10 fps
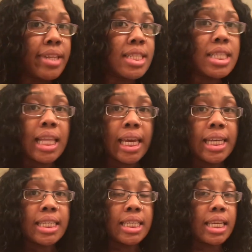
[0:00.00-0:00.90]

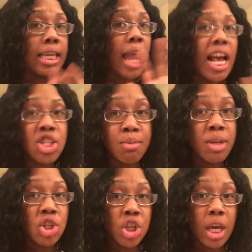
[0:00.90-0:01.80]
late and I should
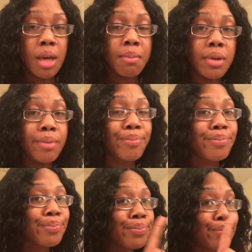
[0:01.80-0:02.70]
be ashamed.
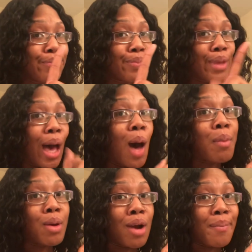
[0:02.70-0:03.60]
I'll
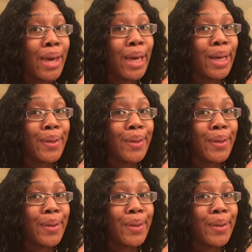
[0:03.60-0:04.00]
be right back.